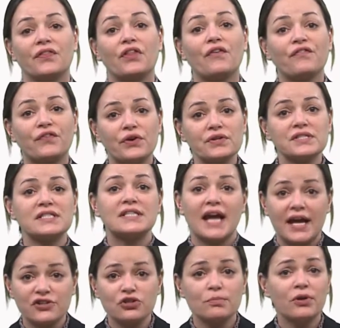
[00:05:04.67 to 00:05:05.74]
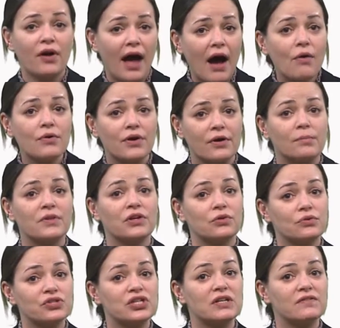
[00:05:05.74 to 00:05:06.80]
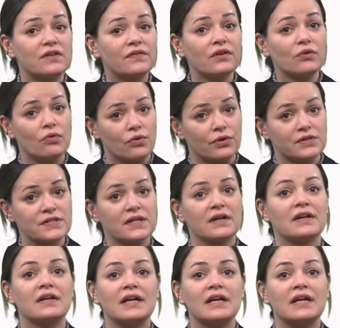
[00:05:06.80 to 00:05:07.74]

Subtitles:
The first tangible outcome that you achieved in the course